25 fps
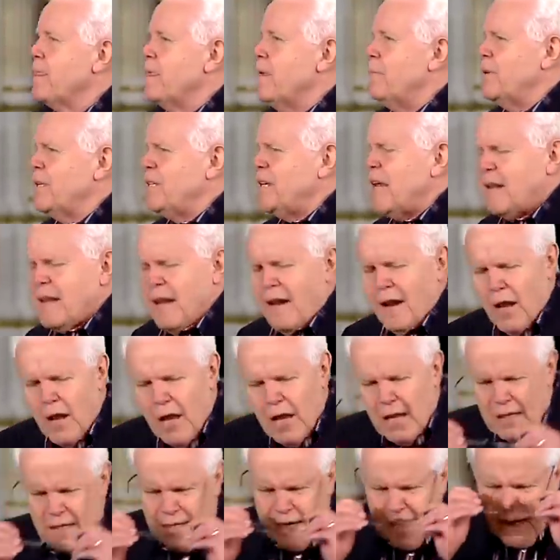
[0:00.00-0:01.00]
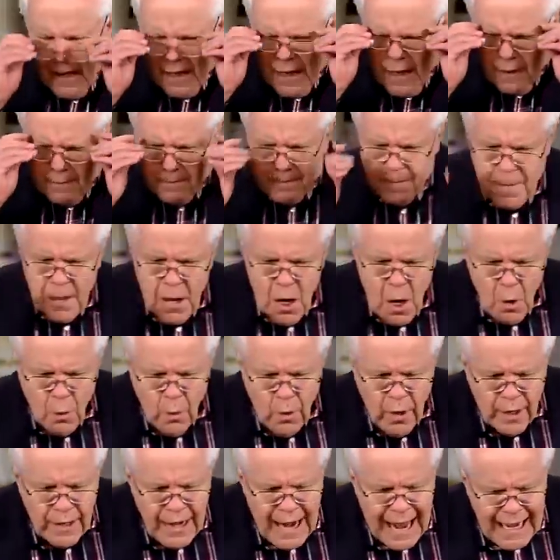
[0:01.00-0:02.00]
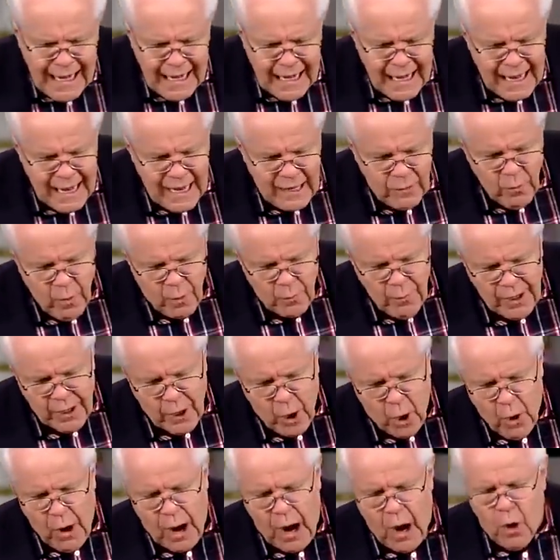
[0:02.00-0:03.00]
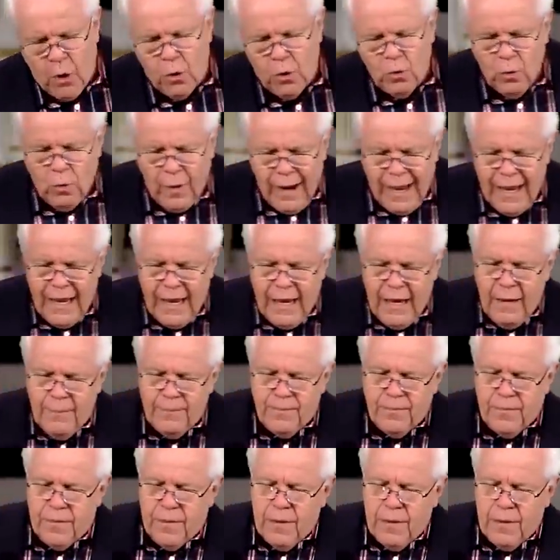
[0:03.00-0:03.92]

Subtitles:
Let me say that. Say it again. We are not led when we go our own way.